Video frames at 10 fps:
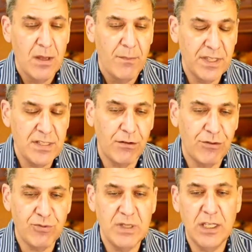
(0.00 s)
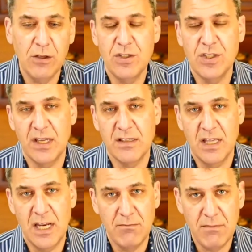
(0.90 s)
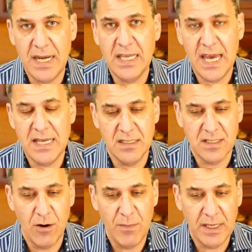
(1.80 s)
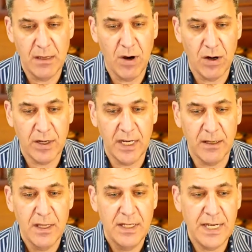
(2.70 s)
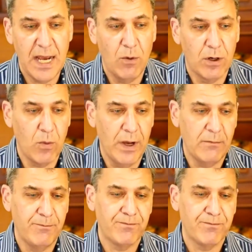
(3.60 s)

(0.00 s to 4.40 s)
But these are three huge things that, in many cases, are making marketing not work well.